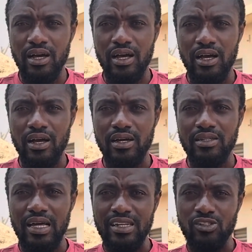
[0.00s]

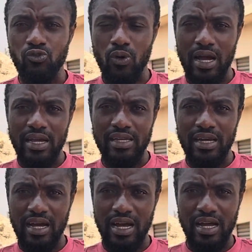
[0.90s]
That is why
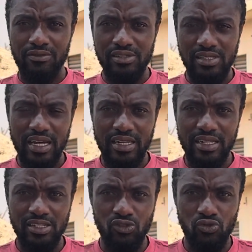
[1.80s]
I have decided
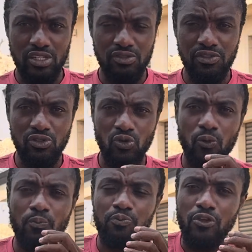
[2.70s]
in today's video